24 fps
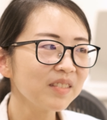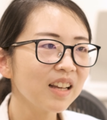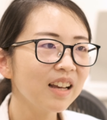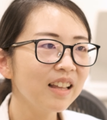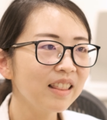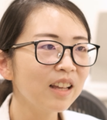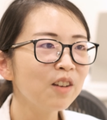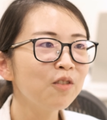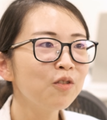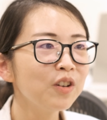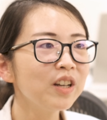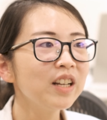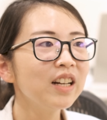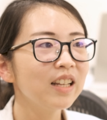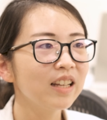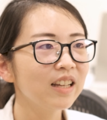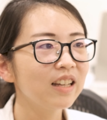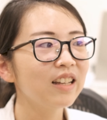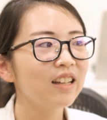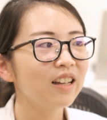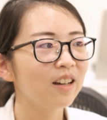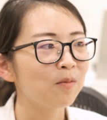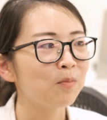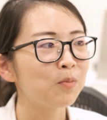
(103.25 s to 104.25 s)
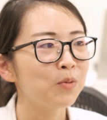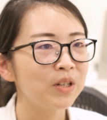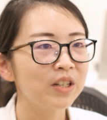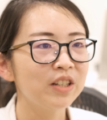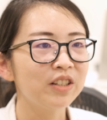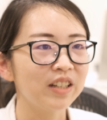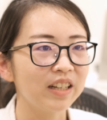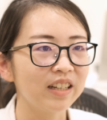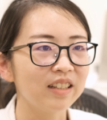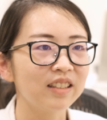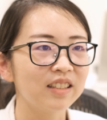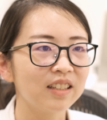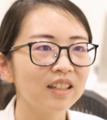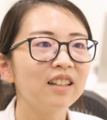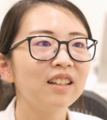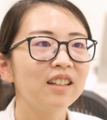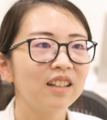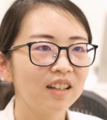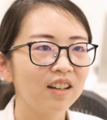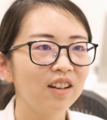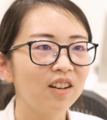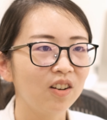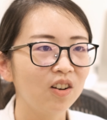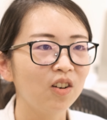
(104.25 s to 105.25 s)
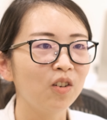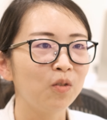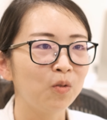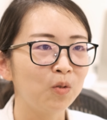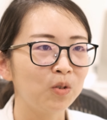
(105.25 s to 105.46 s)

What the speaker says: And they really appreciate of